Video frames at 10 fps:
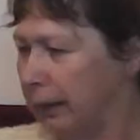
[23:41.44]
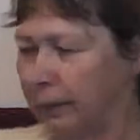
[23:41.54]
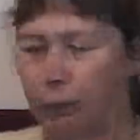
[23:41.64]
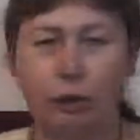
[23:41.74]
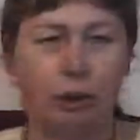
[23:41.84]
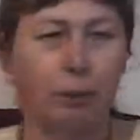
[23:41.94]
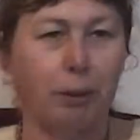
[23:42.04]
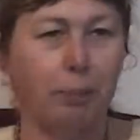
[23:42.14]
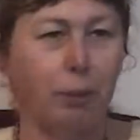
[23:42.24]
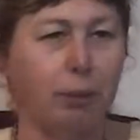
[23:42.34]
And also in my
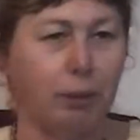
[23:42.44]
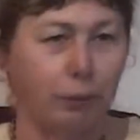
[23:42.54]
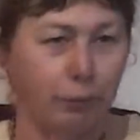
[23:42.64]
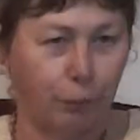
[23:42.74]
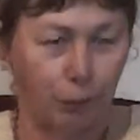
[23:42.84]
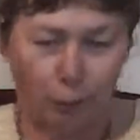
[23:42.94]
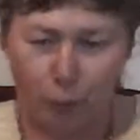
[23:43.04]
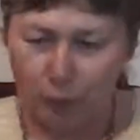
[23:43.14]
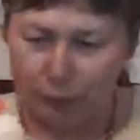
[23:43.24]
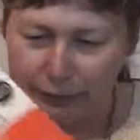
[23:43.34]
book of all
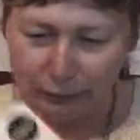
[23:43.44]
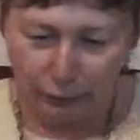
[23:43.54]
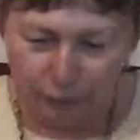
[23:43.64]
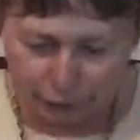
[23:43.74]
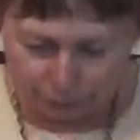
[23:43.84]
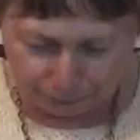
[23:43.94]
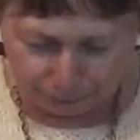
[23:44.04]
worldly knowledge,